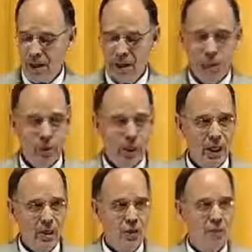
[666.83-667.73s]
You know, when
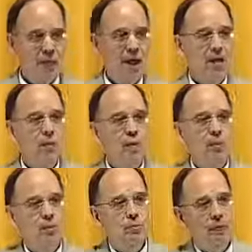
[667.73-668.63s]
I hitch a man and
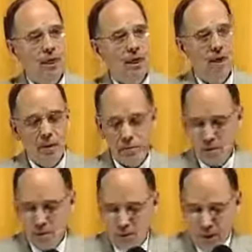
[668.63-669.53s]
woman's brain up
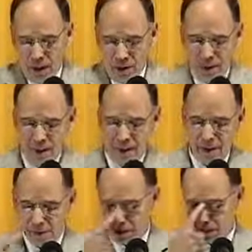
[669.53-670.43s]
to
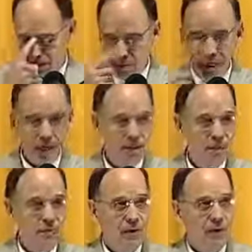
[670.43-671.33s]
little
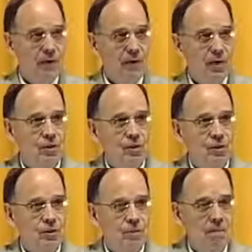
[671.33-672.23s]
scientific
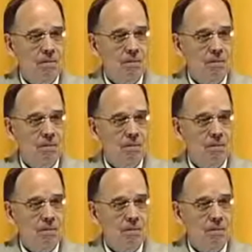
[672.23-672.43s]
devices,